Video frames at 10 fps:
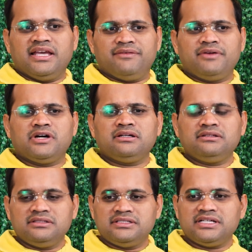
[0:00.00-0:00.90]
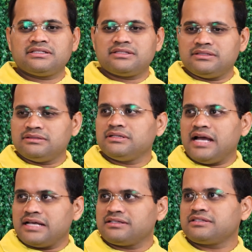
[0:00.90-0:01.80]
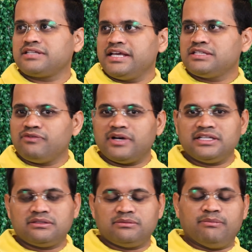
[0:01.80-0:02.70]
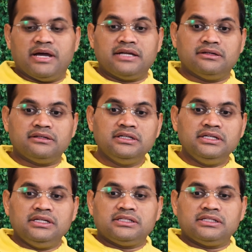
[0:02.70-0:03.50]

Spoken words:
Everyone just has a stage-wise manner.